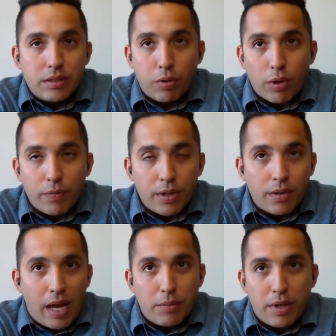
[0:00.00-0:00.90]
support for
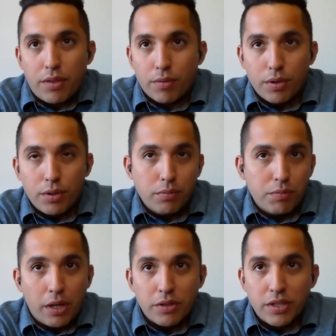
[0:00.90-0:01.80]
their family through,
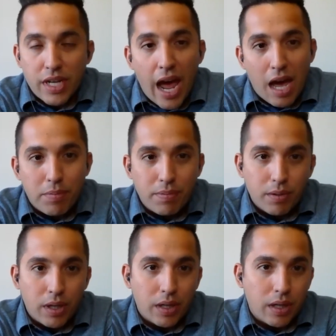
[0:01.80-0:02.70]
you know, SNAP
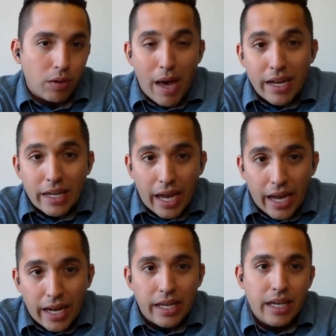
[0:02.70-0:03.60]
or
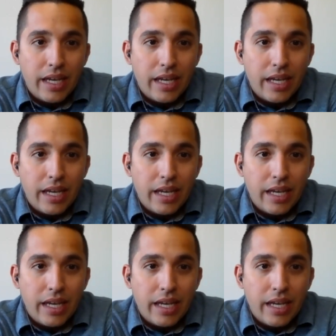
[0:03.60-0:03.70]
Medicaid.